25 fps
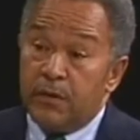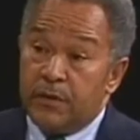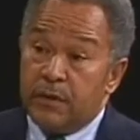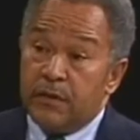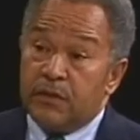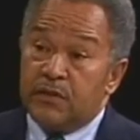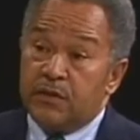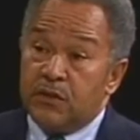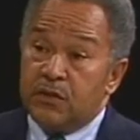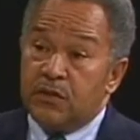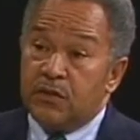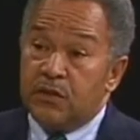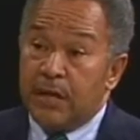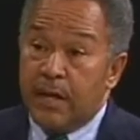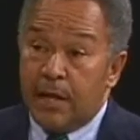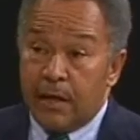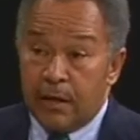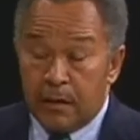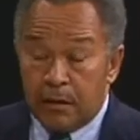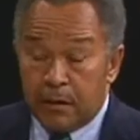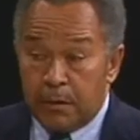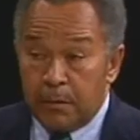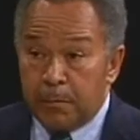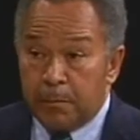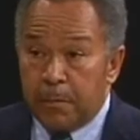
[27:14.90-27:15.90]
this is not
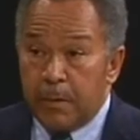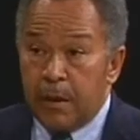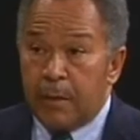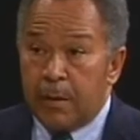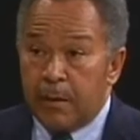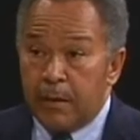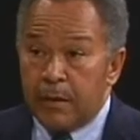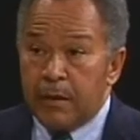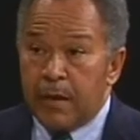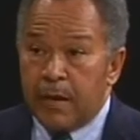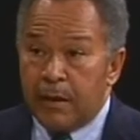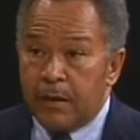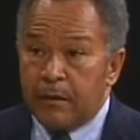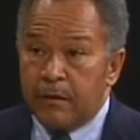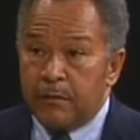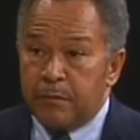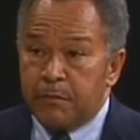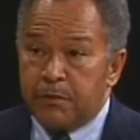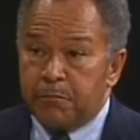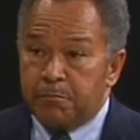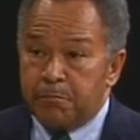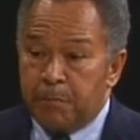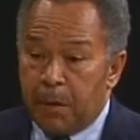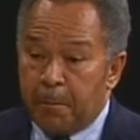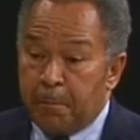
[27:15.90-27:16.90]

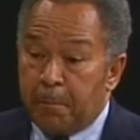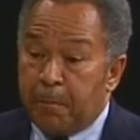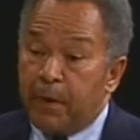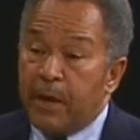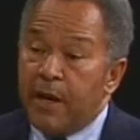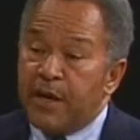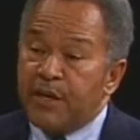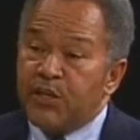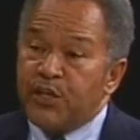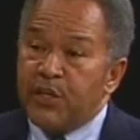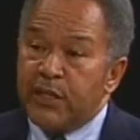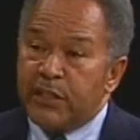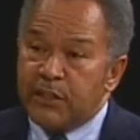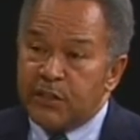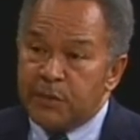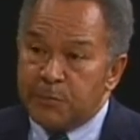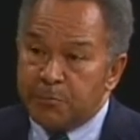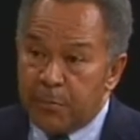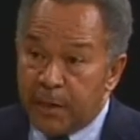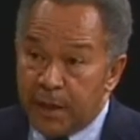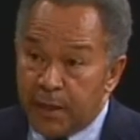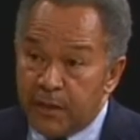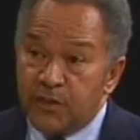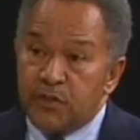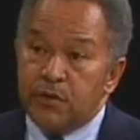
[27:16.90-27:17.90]
a project
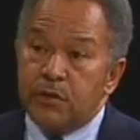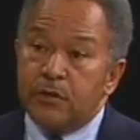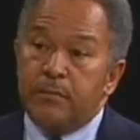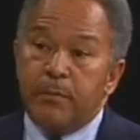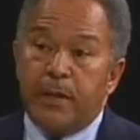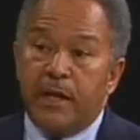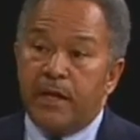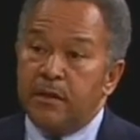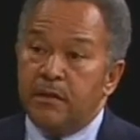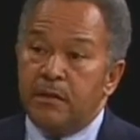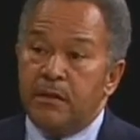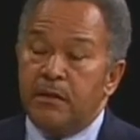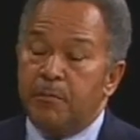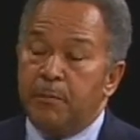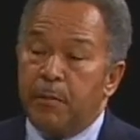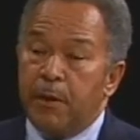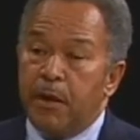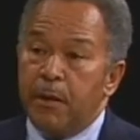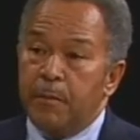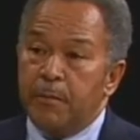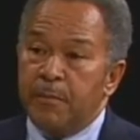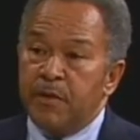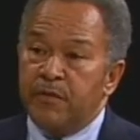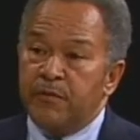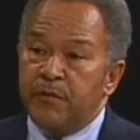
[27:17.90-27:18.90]
sponsored by the
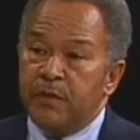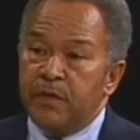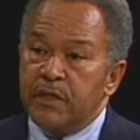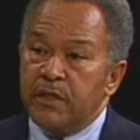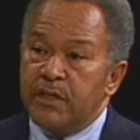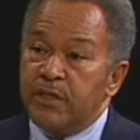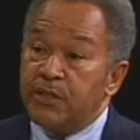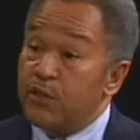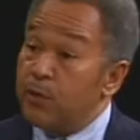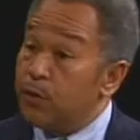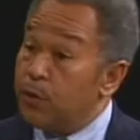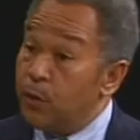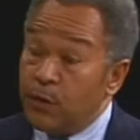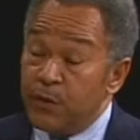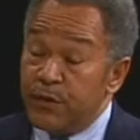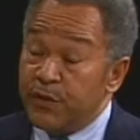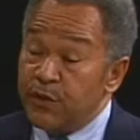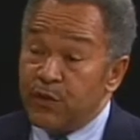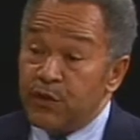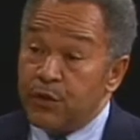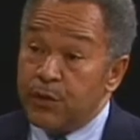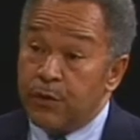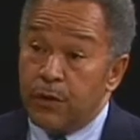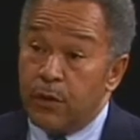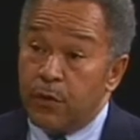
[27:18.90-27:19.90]
Department of Religion or the
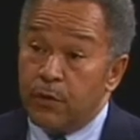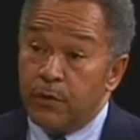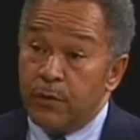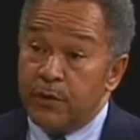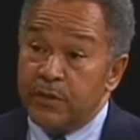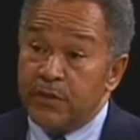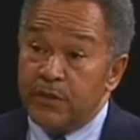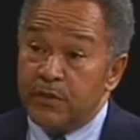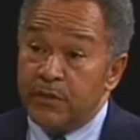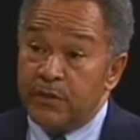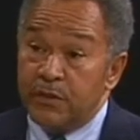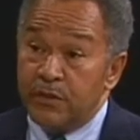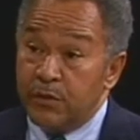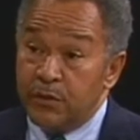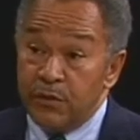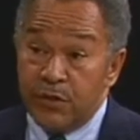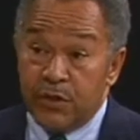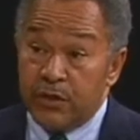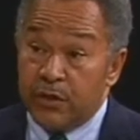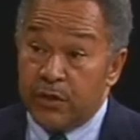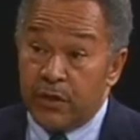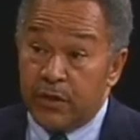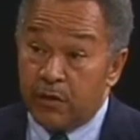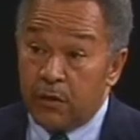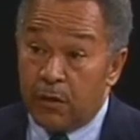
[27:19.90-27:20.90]
Chautauqua
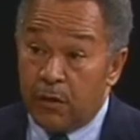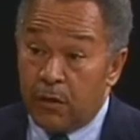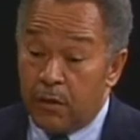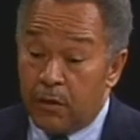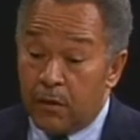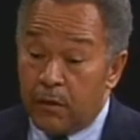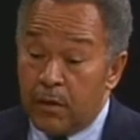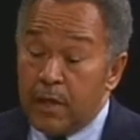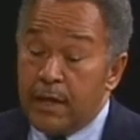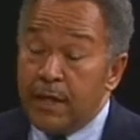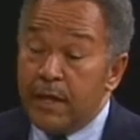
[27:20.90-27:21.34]
Institution at all.